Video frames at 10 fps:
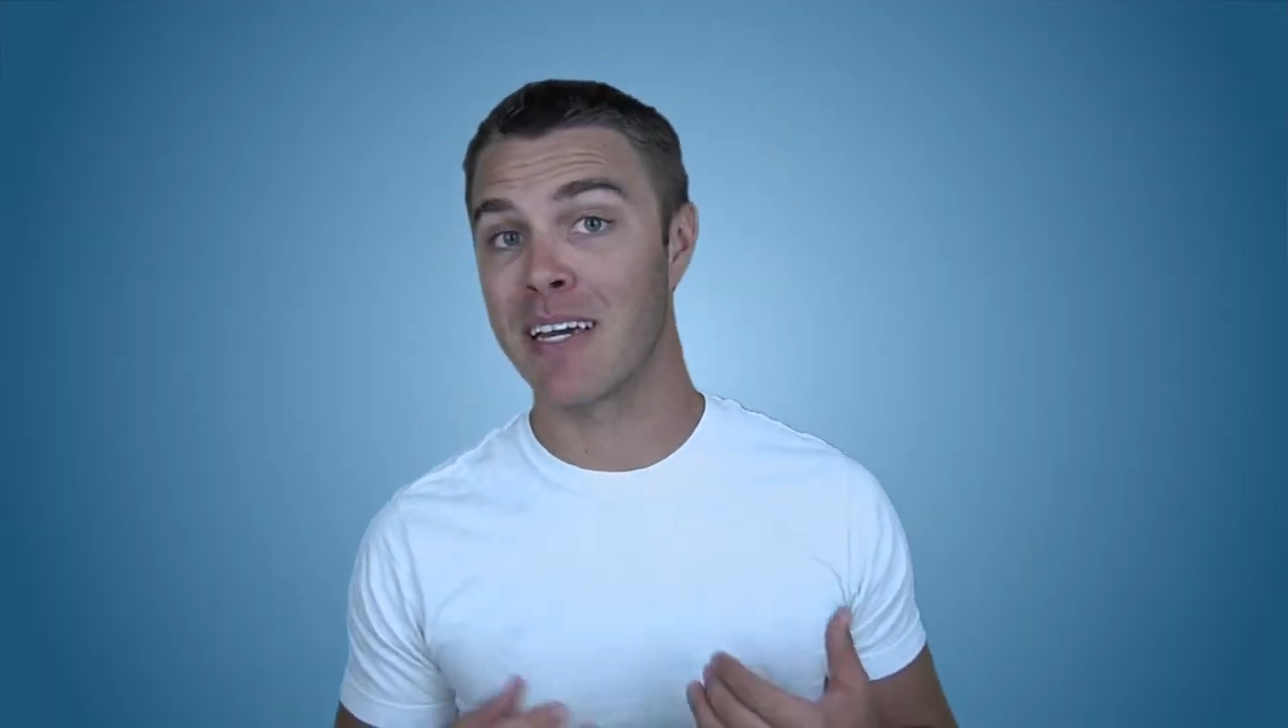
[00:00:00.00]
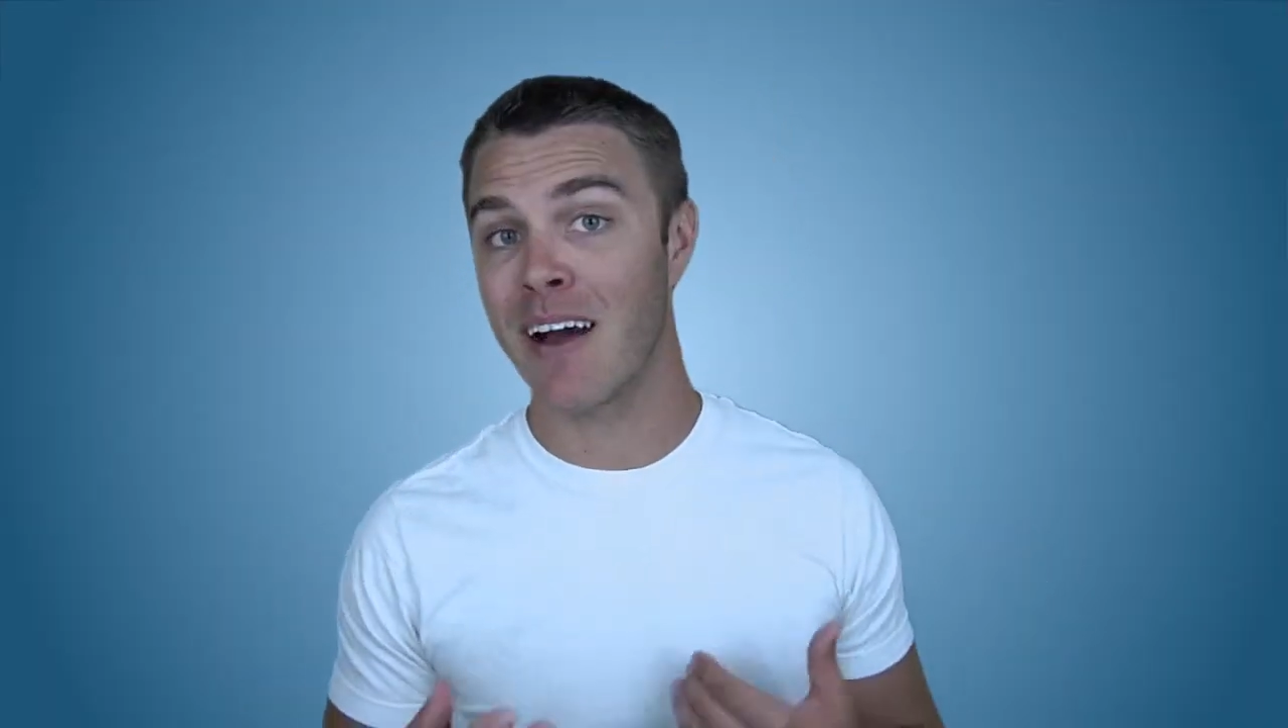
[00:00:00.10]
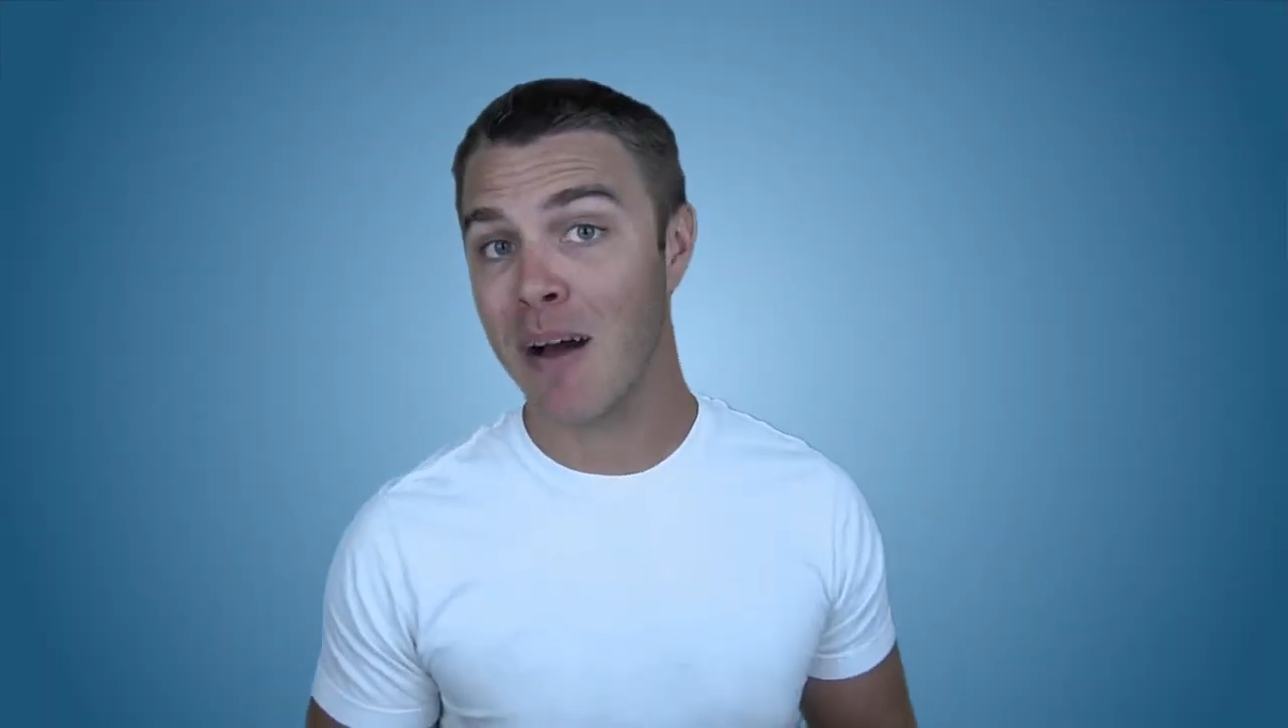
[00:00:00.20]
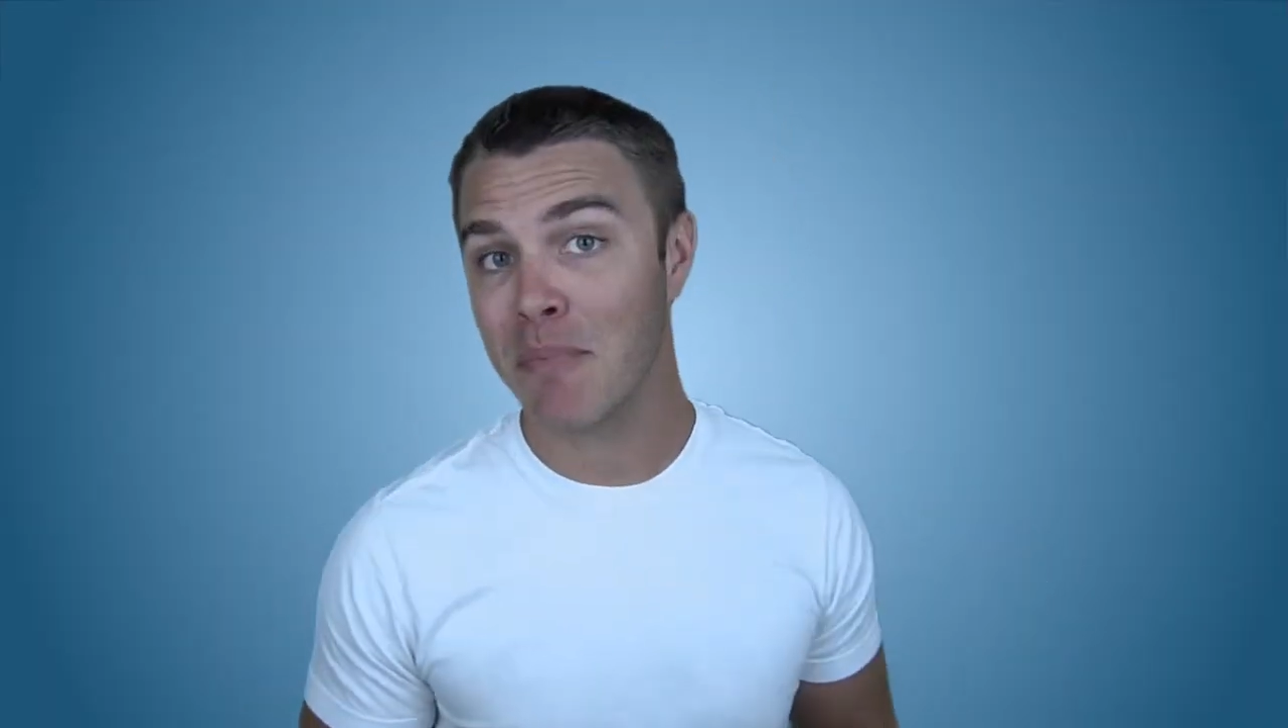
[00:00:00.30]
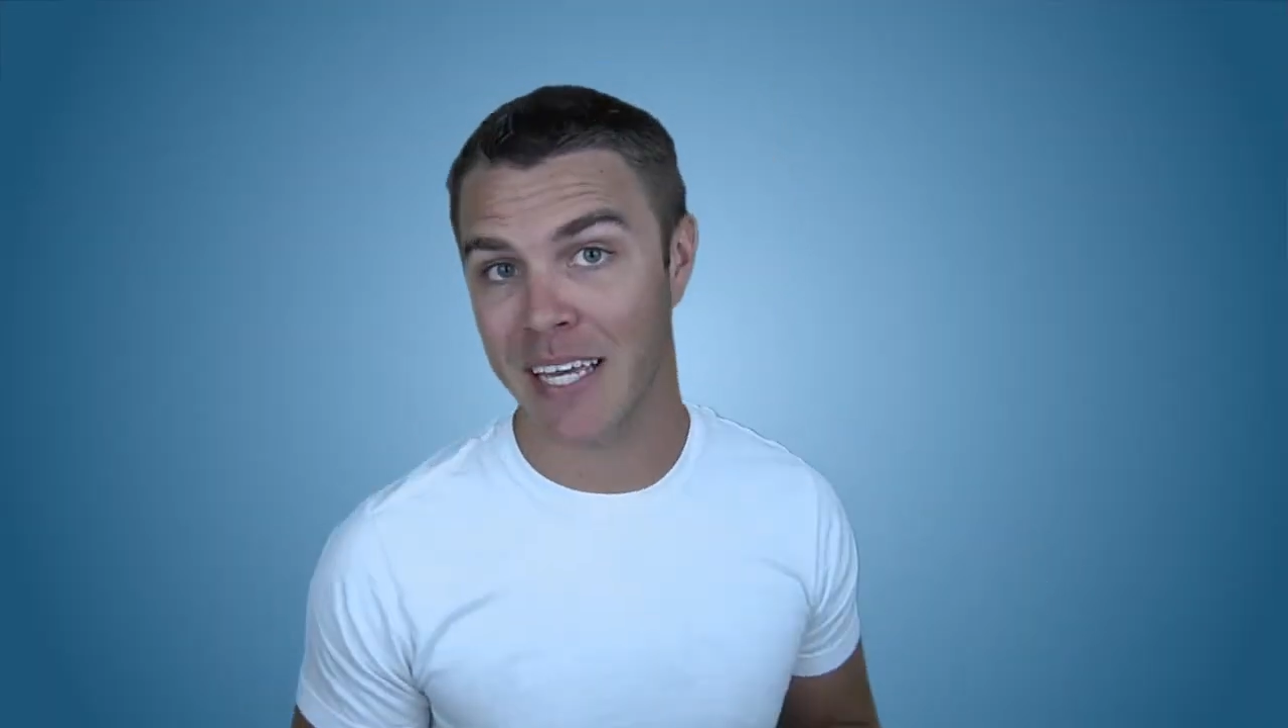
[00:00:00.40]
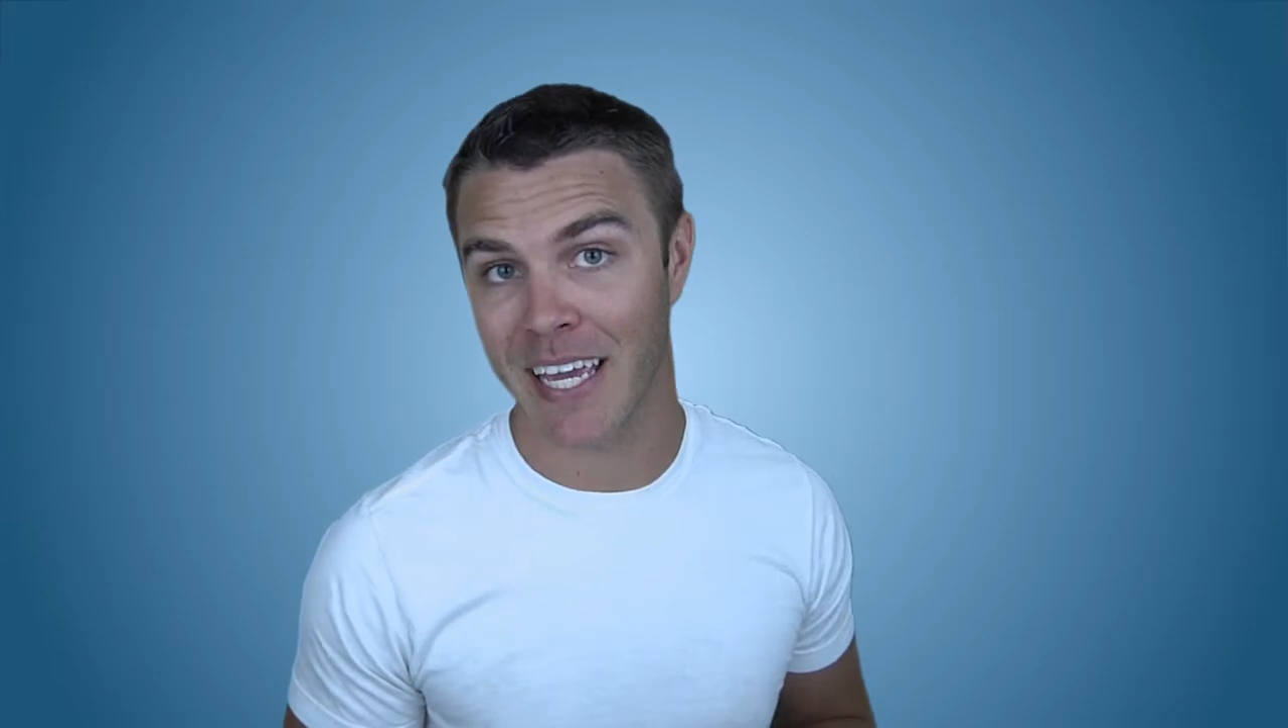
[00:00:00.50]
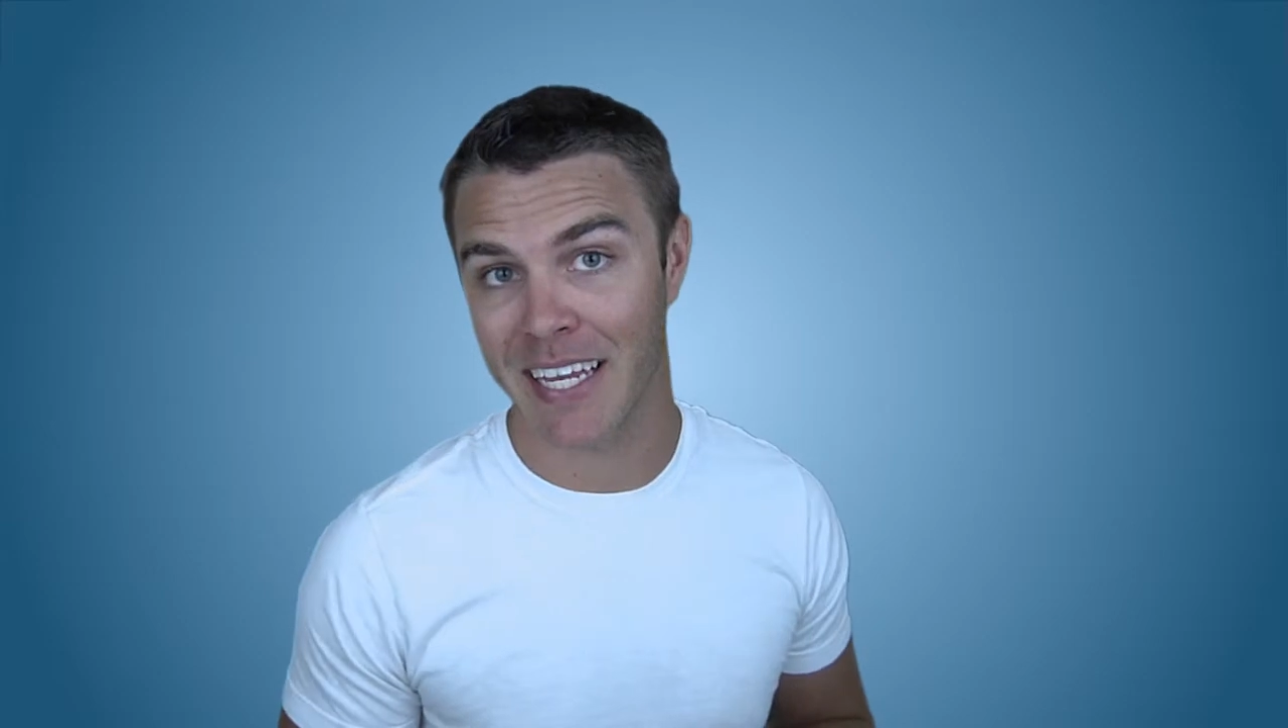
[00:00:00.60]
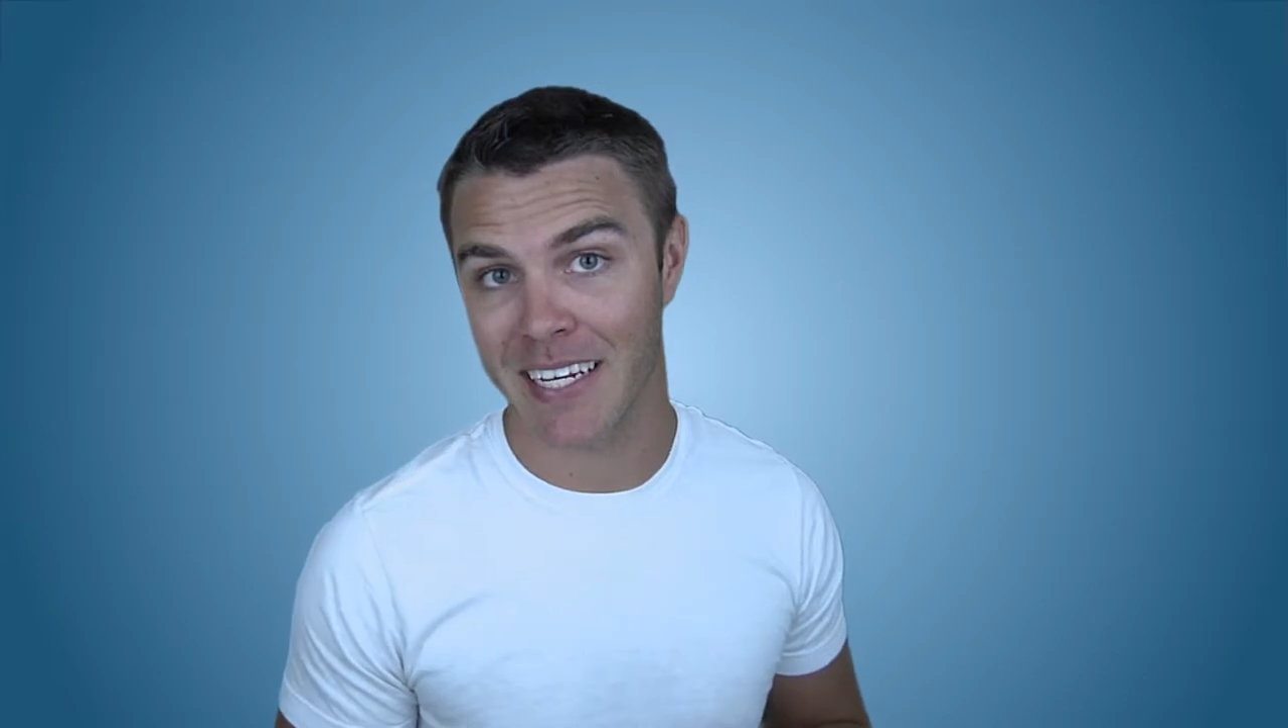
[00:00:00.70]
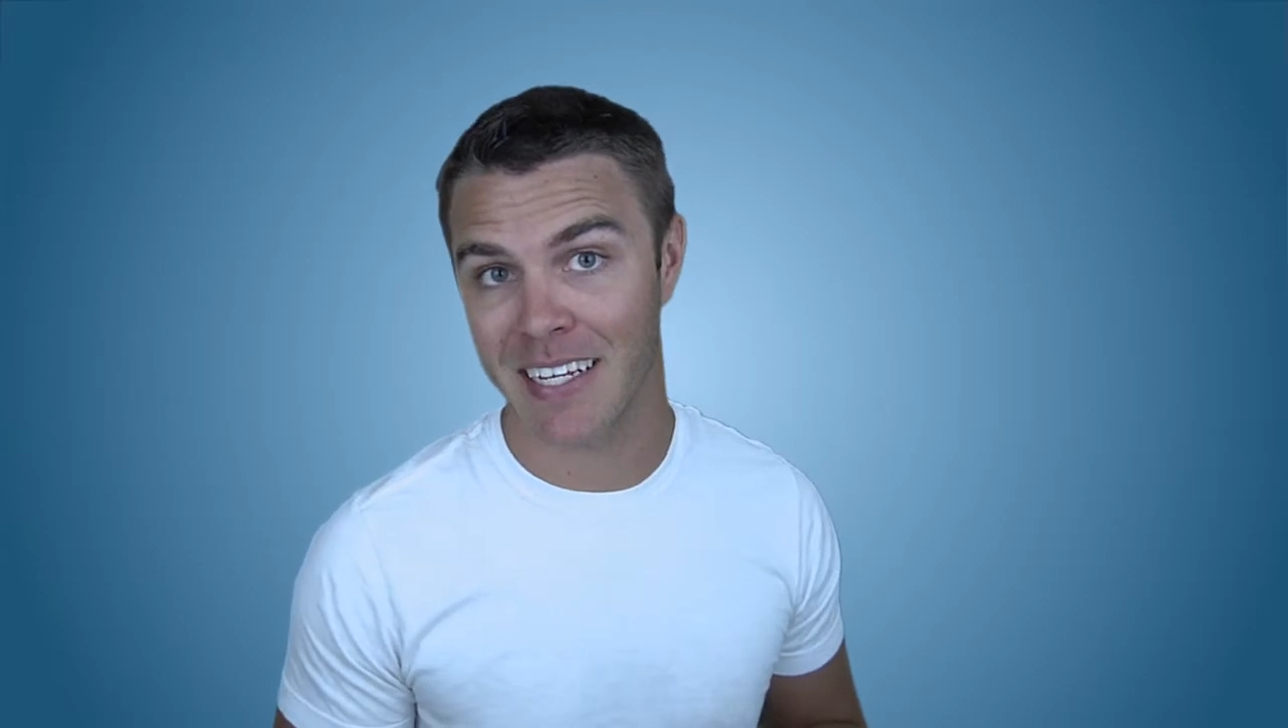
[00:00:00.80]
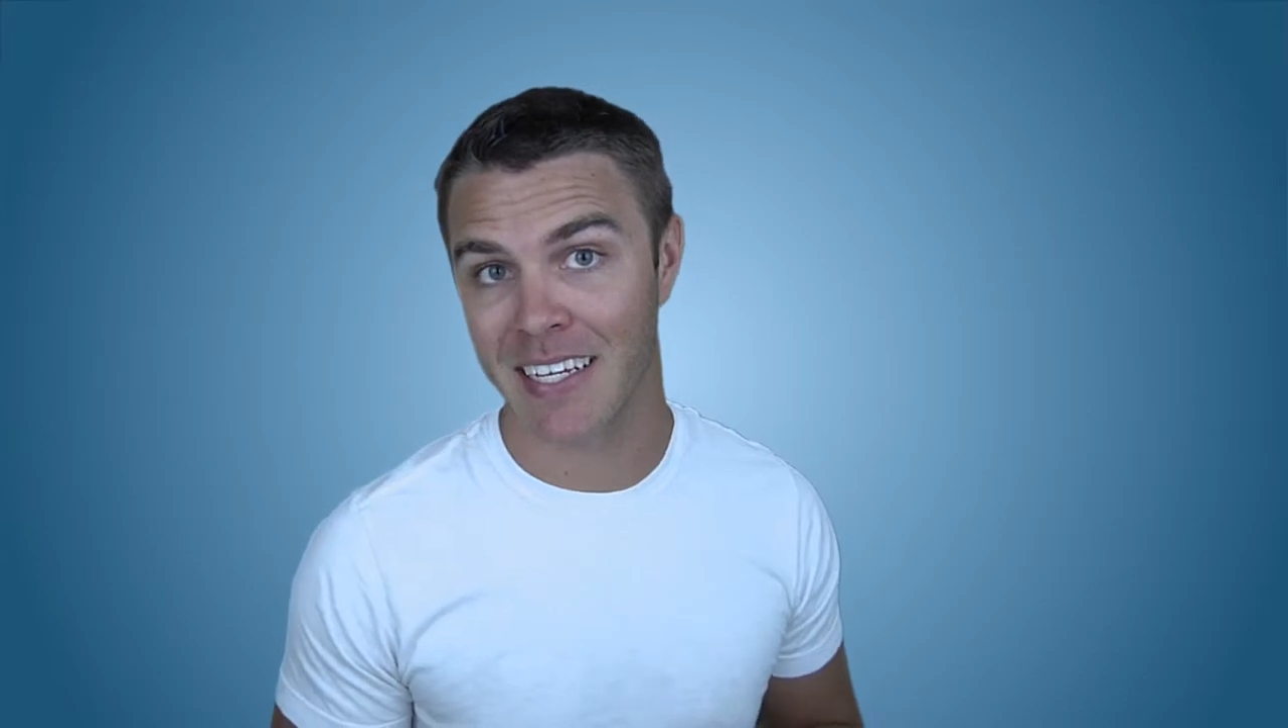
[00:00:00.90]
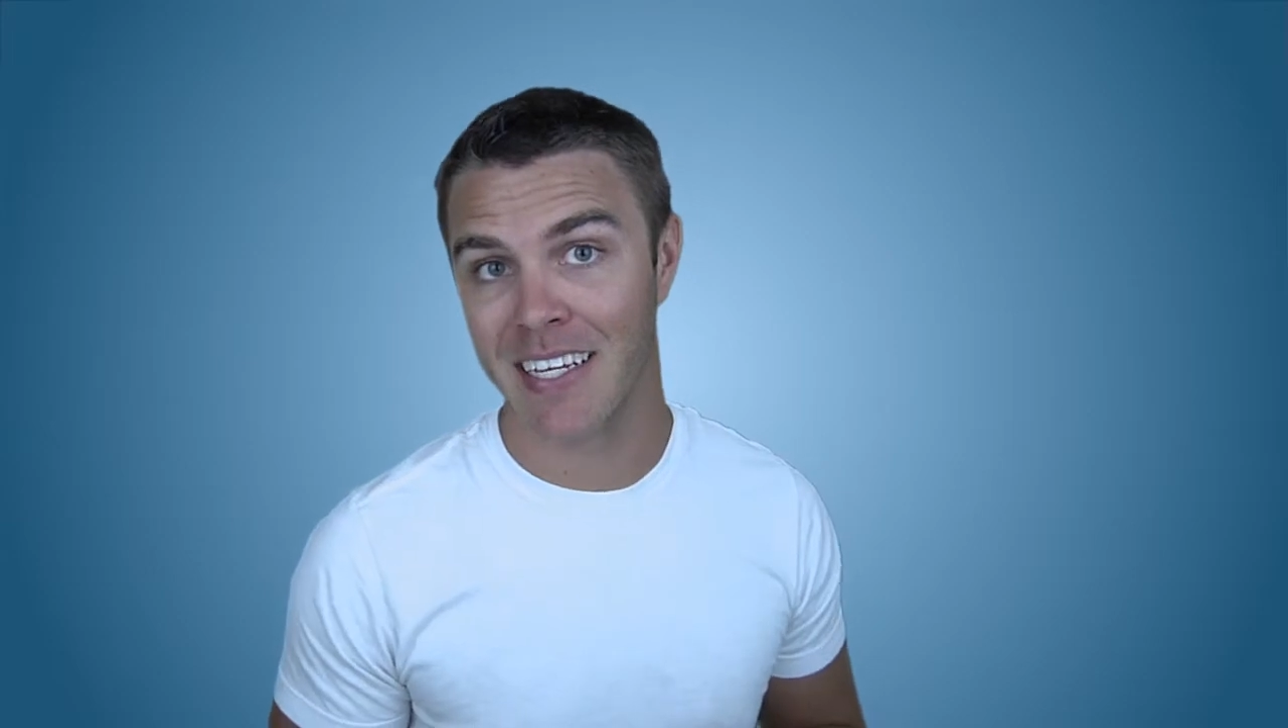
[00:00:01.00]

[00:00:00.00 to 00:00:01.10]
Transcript: complicated,